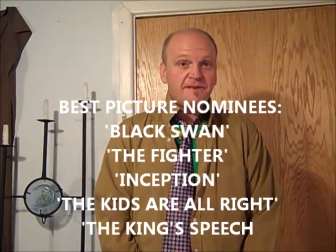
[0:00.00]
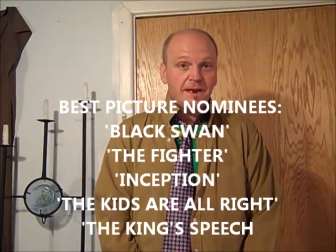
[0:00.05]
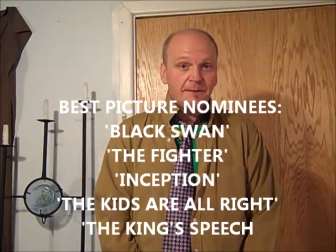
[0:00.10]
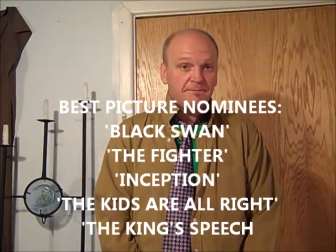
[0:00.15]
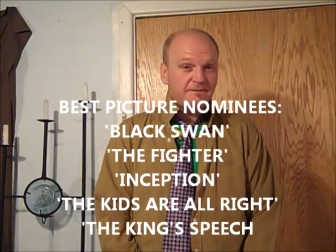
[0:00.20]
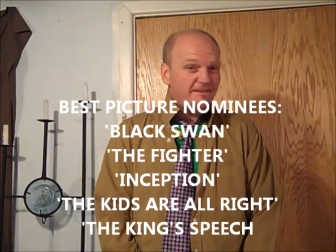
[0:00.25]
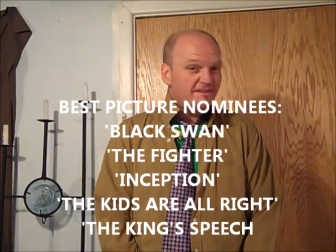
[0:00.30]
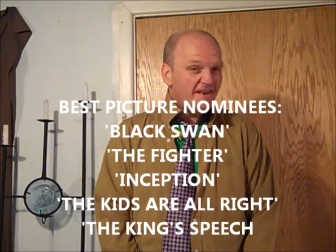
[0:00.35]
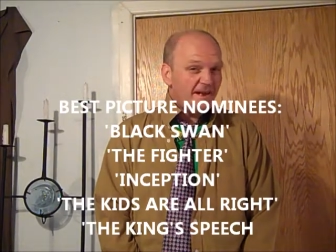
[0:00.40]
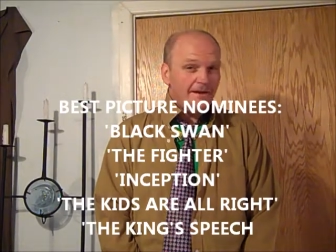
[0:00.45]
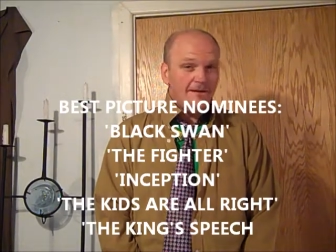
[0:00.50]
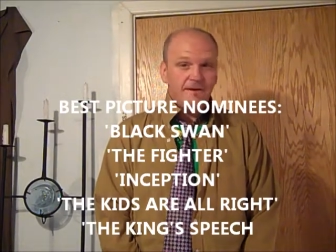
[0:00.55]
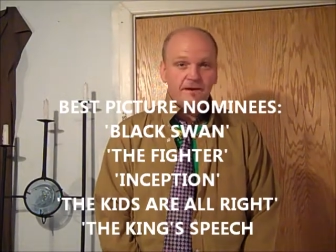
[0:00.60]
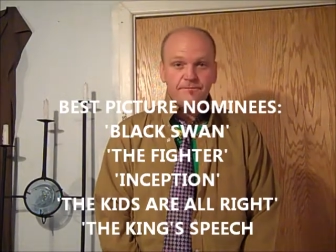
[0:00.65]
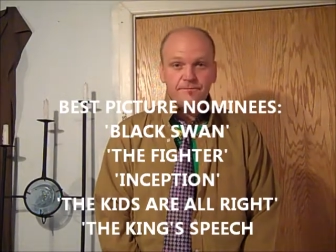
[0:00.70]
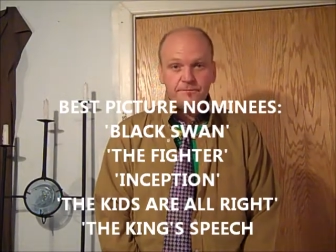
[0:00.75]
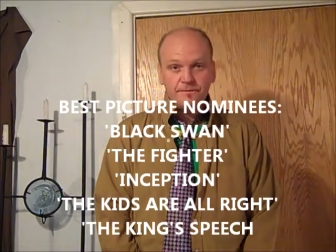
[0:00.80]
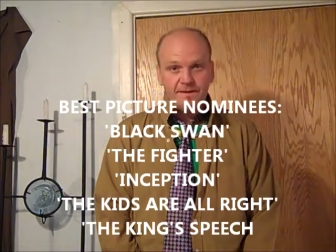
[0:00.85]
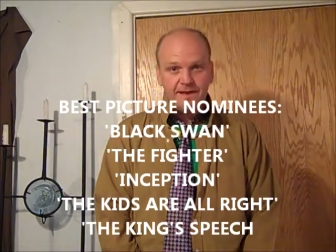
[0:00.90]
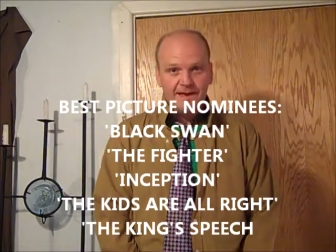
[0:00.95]
taped to 10
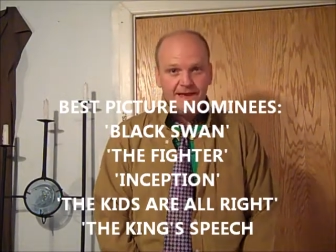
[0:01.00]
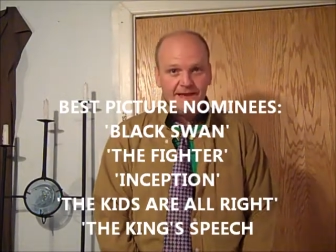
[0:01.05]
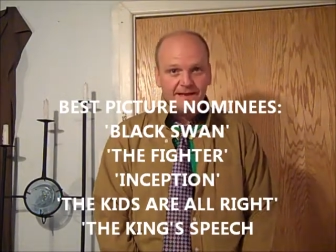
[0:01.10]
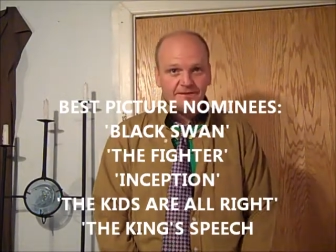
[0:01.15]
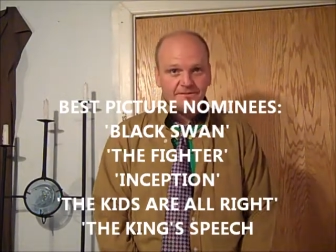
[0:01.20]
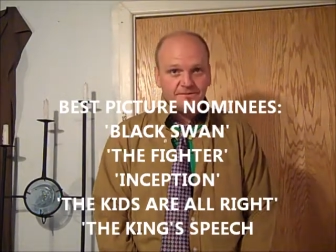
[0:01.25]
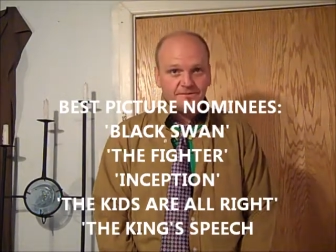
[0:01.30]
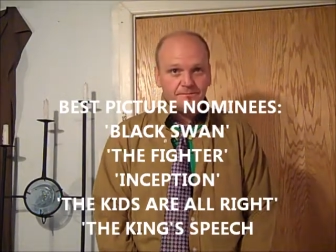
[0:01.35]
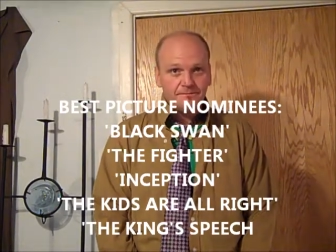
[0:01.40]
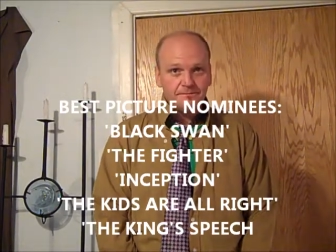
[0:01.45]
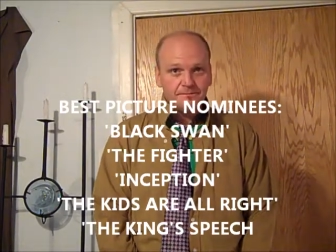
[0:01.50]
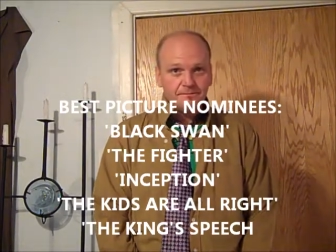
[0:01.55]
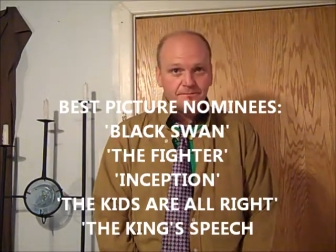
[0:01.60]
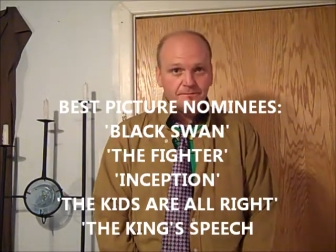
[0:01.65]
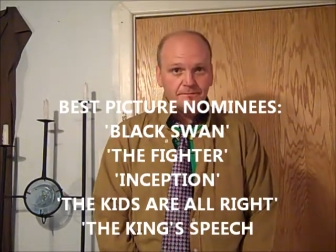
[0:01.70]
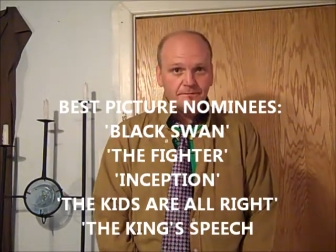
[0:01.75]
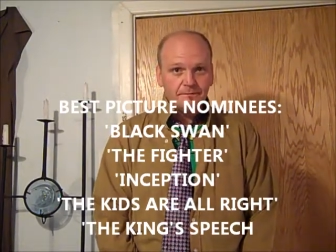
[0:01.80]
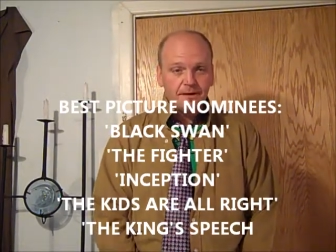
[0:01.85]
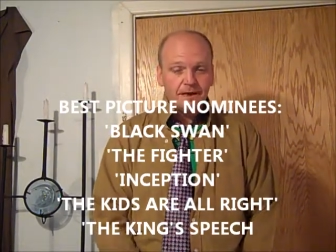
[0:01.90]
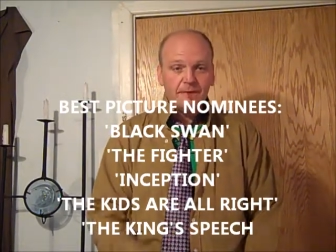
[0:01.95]
different cats.
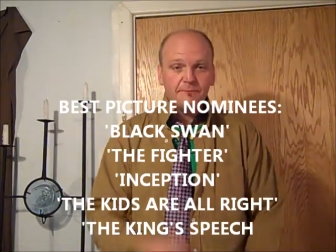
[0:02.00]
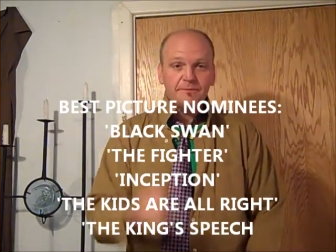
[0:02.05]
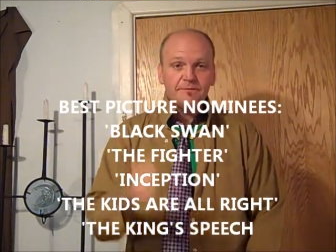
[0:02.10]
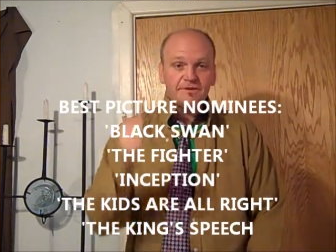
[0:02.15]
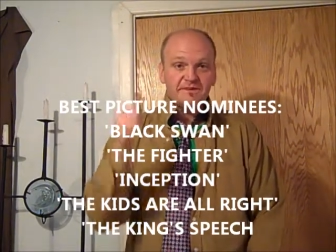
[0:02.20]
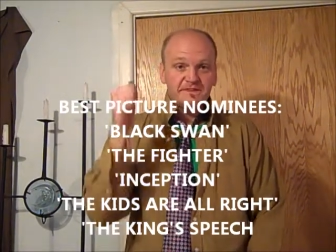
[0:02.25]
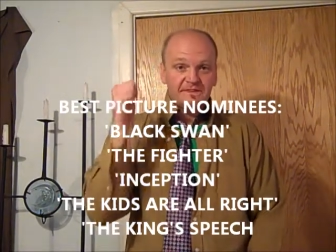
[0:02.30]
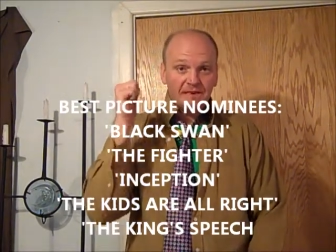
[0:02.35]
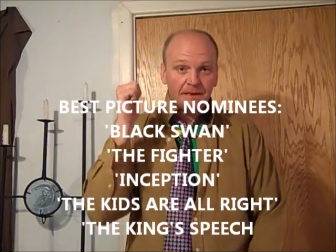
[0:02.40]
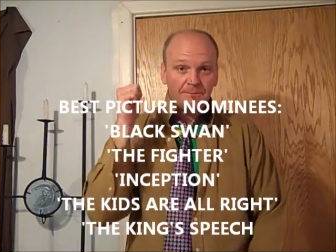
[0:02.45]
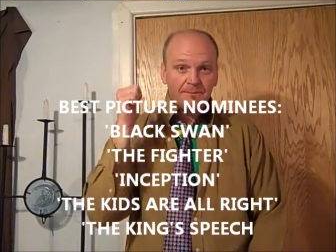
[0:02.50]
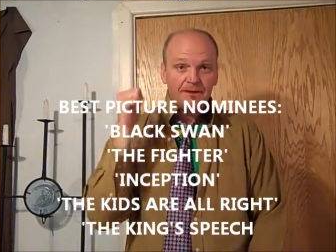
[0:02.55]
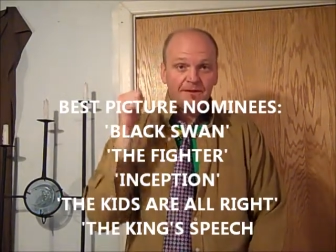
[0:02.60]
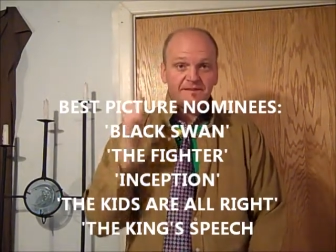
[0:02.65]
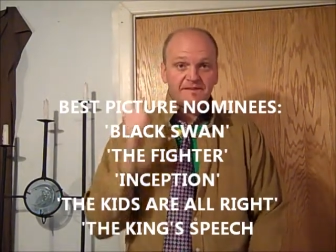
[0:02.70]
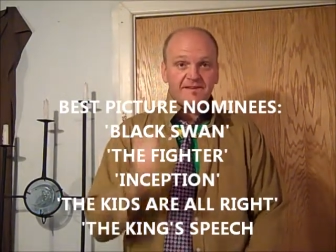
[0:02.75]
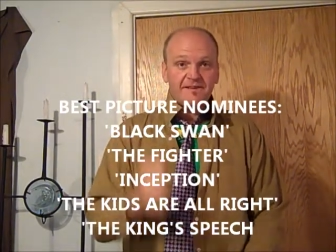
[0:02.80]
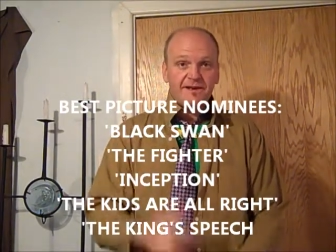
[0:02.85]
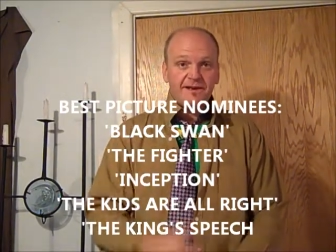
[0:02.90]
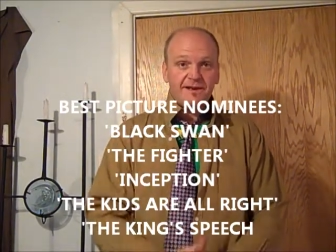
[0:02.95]
I'm going to step
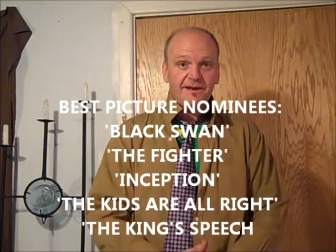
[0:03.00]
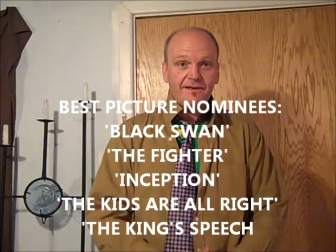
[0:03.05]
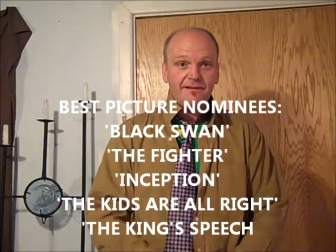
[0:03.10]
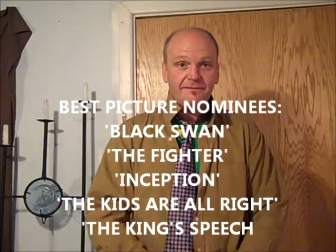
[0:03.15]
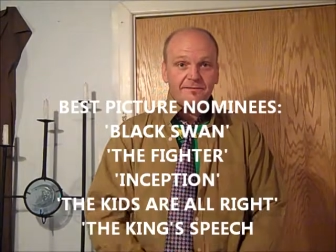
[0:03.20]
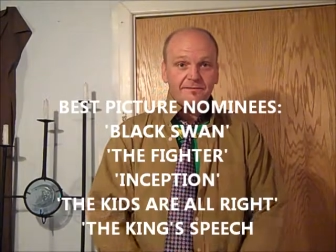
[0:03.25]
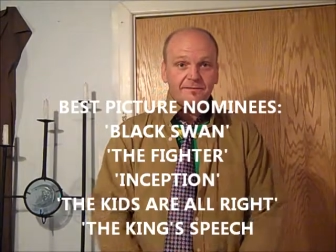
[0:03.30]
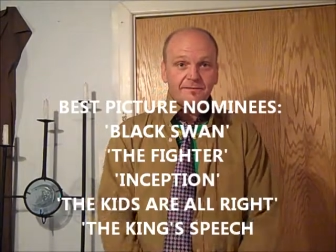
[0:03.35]
outside